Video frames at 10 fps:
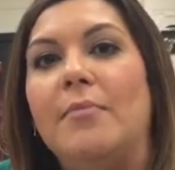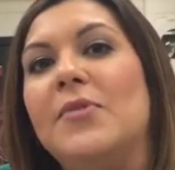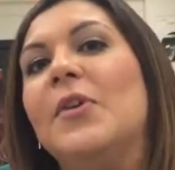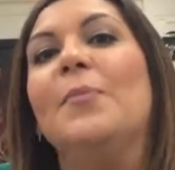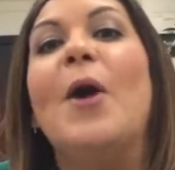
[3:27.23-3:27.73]

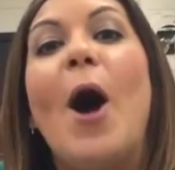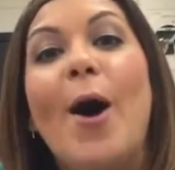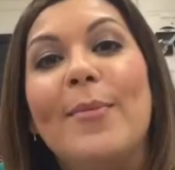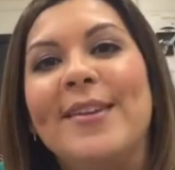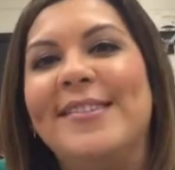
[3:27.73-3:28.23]
some
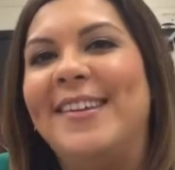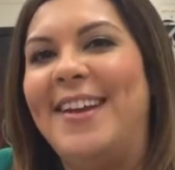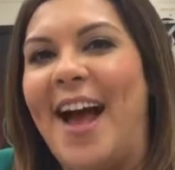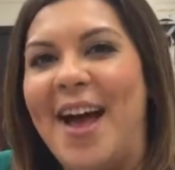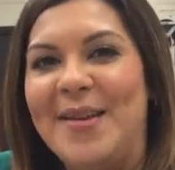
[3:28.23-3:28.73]
comments
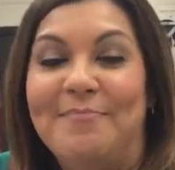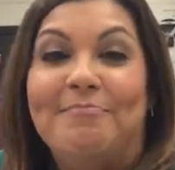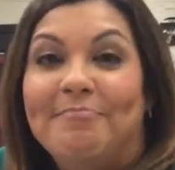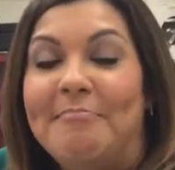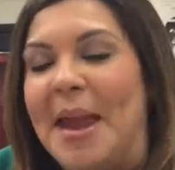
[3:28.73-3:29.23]
that I
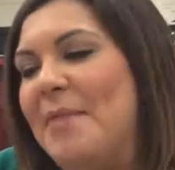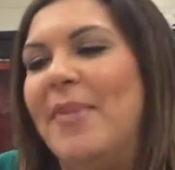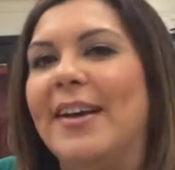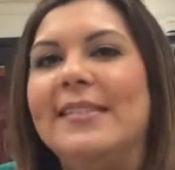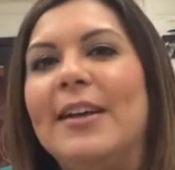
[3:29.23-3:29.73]
made
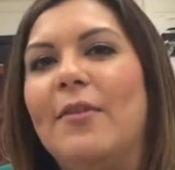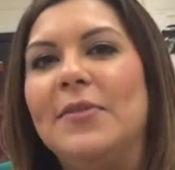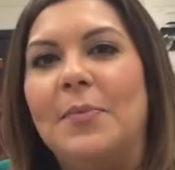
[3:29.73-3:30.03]
myself.